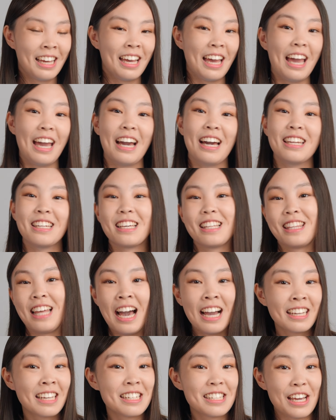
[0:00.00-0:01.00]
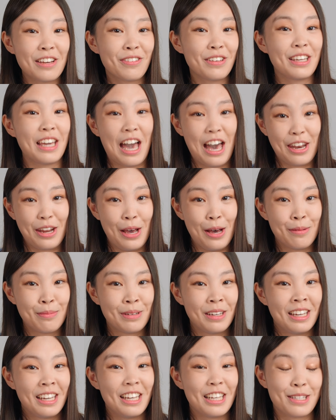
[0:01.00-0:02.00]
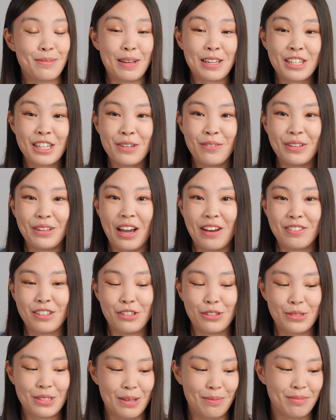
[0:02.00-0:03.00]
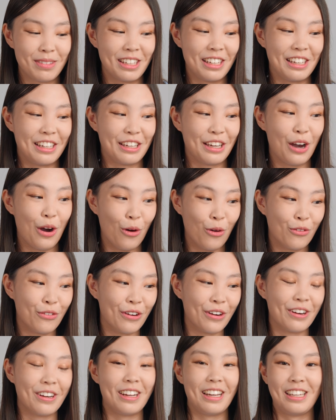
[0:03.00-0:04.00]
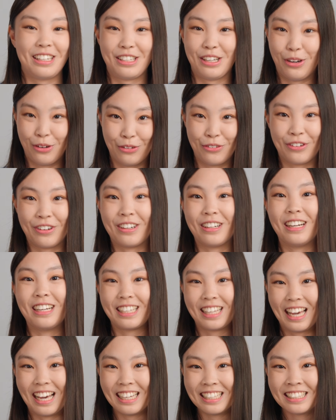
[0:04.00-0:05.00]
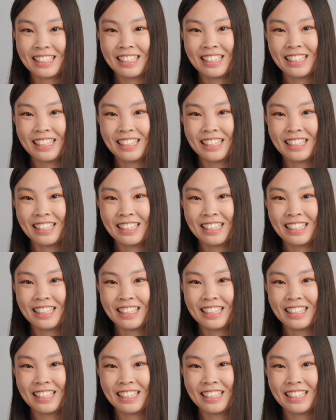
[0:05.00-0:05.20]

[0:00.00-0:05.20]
And that can definitely add up, especially when you have to do something over and over again.